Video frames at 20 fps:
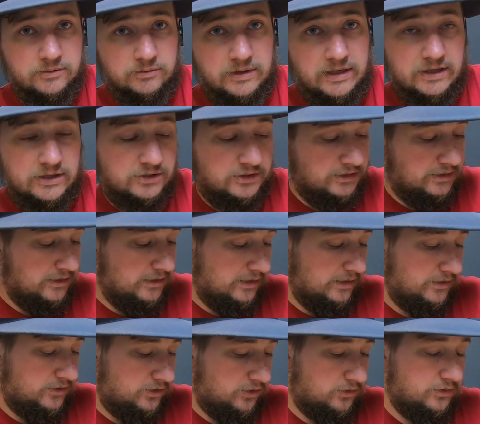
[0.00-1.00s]
We actually did
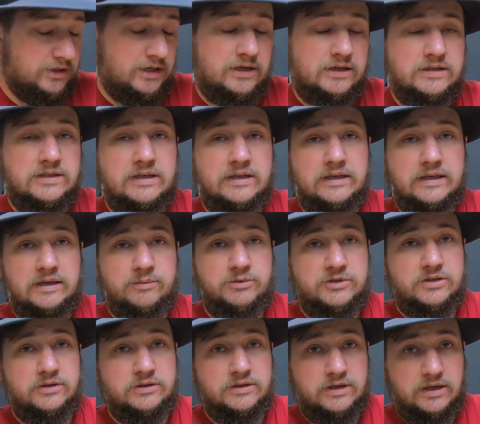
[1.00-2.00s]
a Sole Talk Sunday
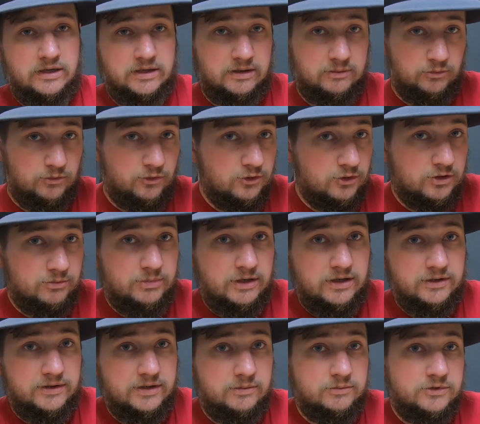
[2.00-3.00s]
episode talking more
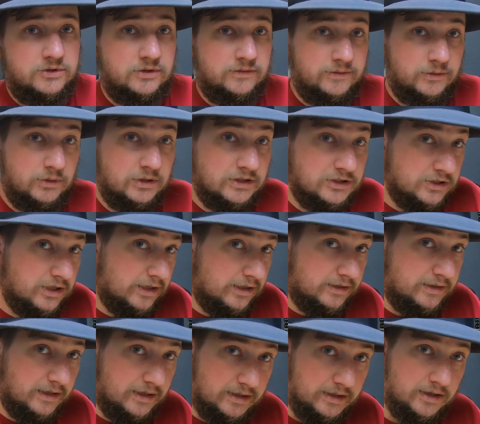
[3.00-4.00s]
about them, so if you want to
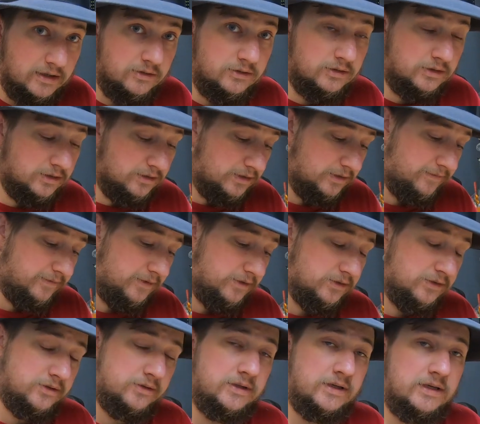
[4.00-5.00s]
check that out, you can definitely
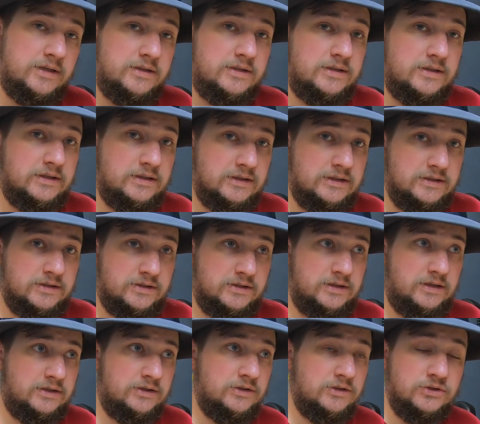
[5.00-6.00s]
do that. It's
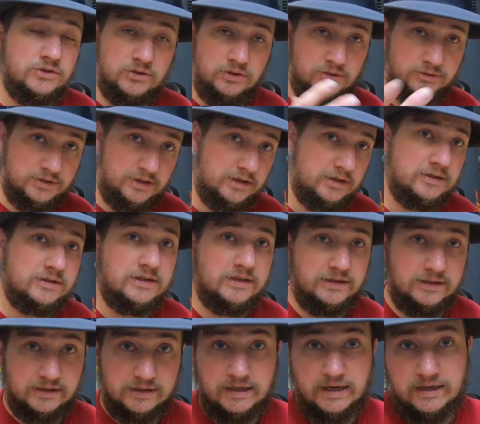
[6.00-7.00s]
under the Sole Talk
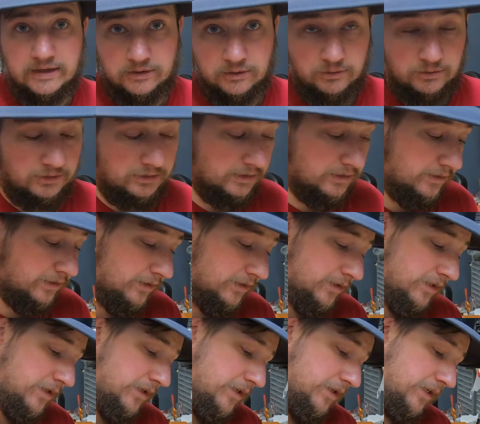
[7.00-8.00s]
Sunday category,
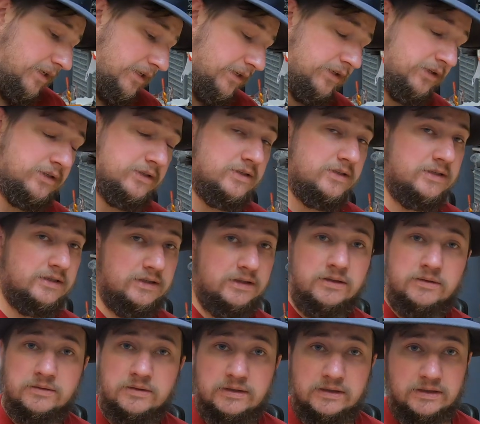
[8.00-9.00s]
and you can see
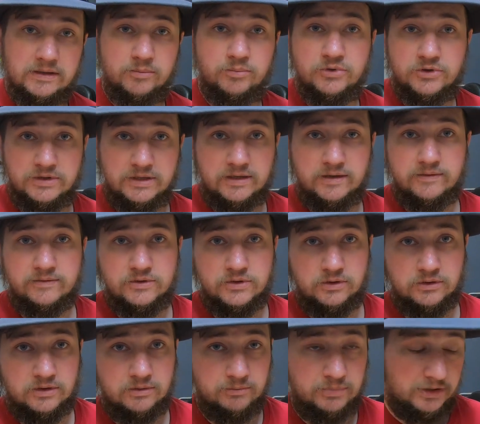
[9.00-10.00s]
the protective
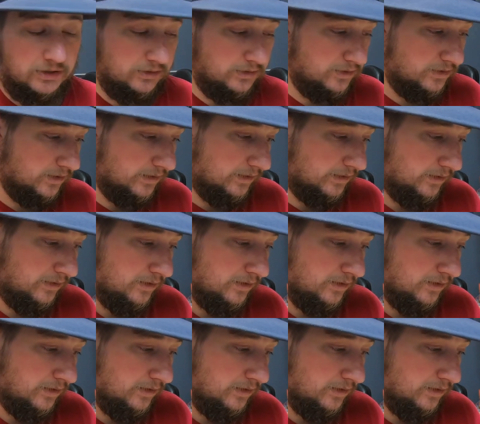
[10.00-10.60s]
sole comparison.